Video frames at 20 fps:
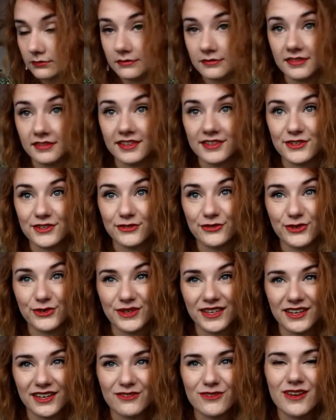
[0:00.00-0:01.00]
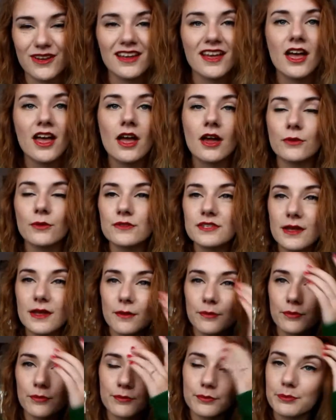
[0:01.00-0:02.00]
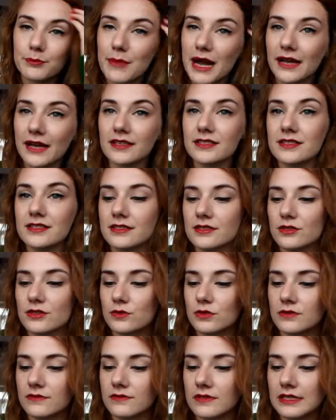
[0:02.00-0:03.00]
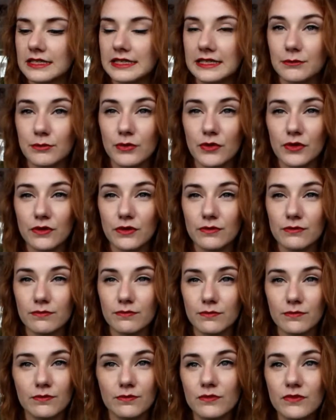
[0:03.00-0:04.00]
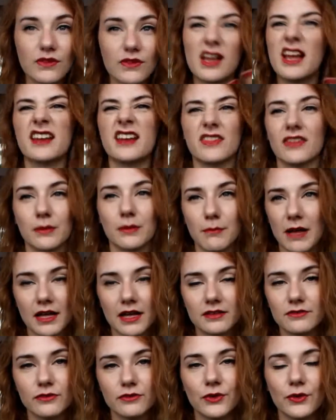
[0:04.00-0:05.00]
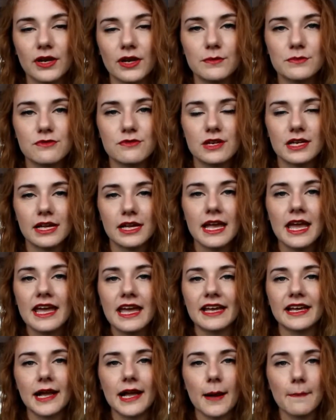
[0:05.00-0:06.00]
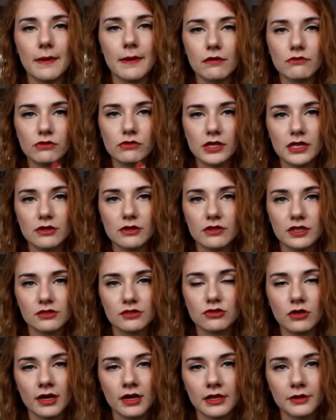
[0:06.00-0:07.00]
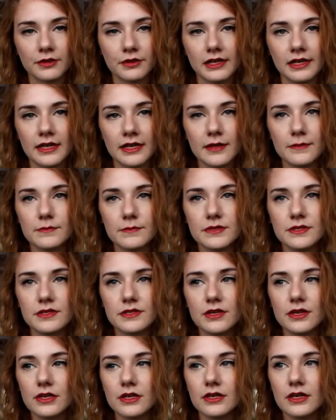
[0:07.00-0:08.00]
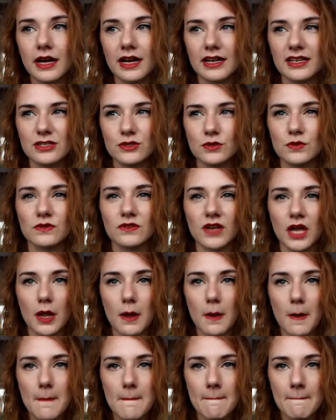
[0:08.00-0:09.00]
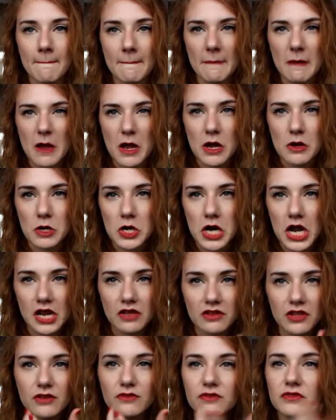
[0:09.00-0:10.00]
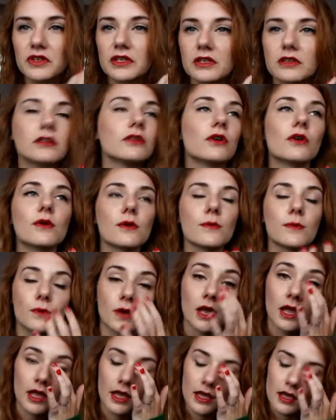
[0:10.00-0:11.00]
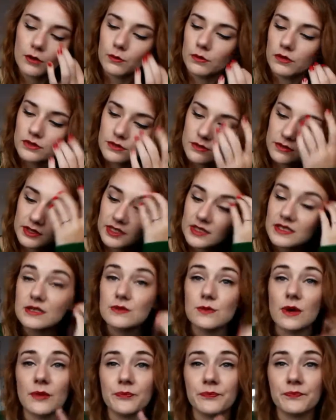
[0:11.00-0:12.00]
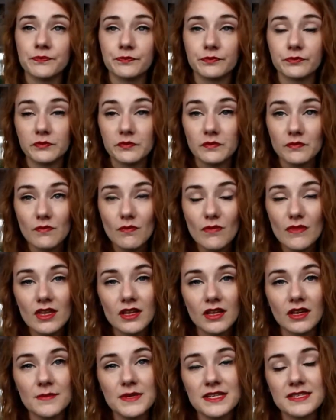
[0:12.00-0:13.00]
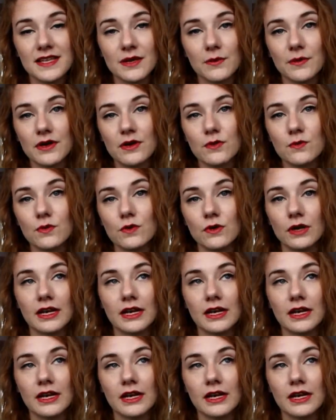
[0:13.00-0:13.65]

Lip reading: things are falling everywhere, with some matte sort of lip, anything matte for your lips really, it can be really drying on the lips, and it's sort of like, they feel horrible. Whereas with this one, I must say, when I wore